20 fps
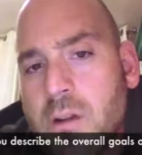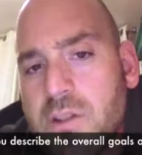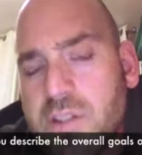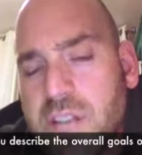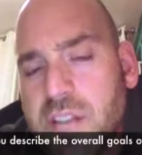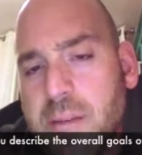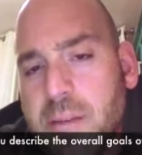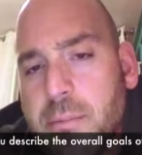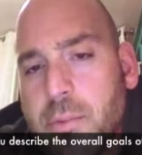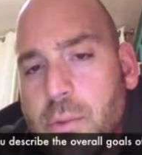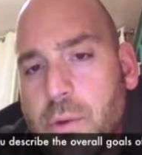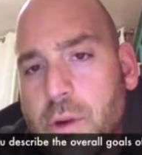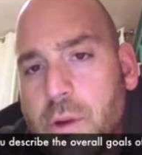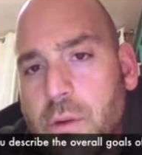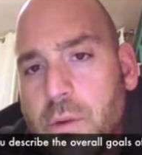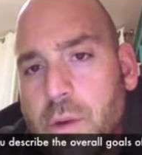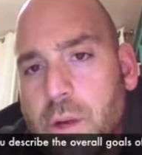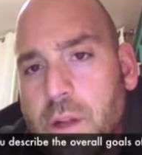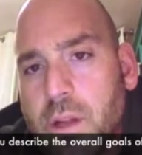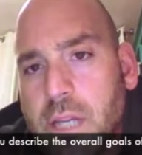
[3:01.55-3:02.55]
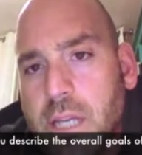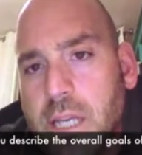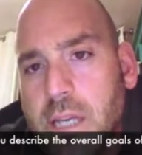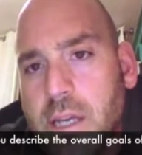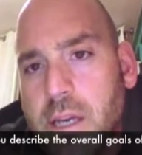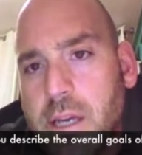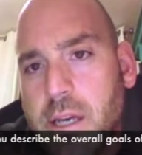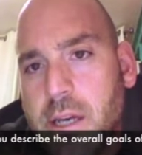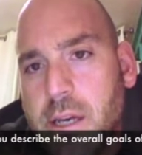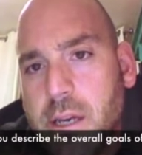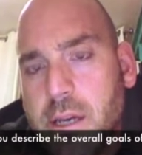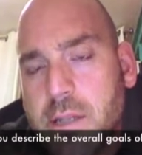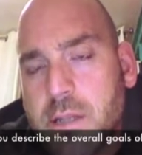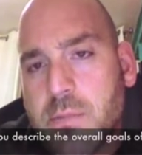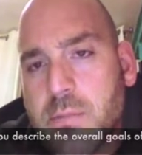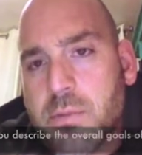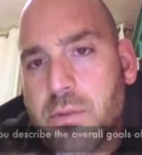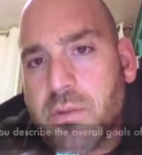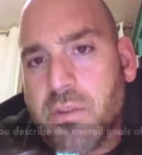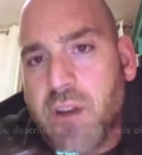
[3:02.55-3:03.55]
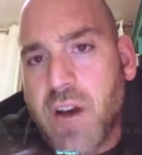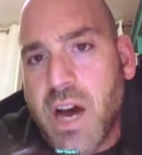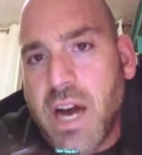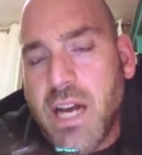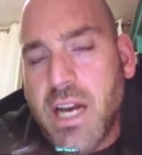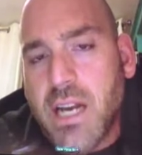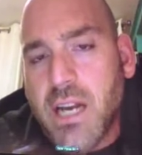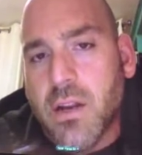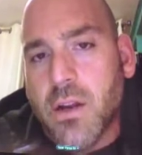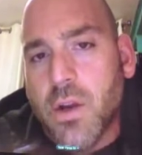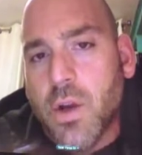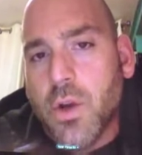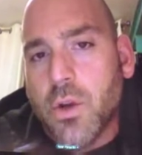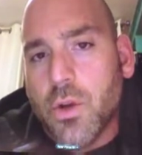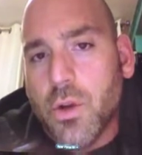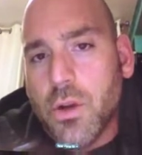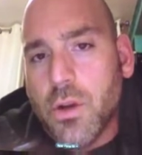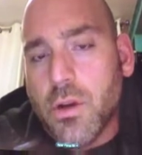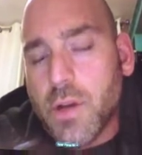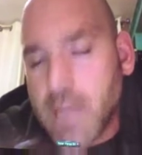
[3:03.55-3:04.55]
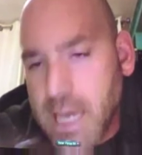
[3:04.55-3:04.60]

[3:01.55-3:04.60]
standpoint, really, it's providing good.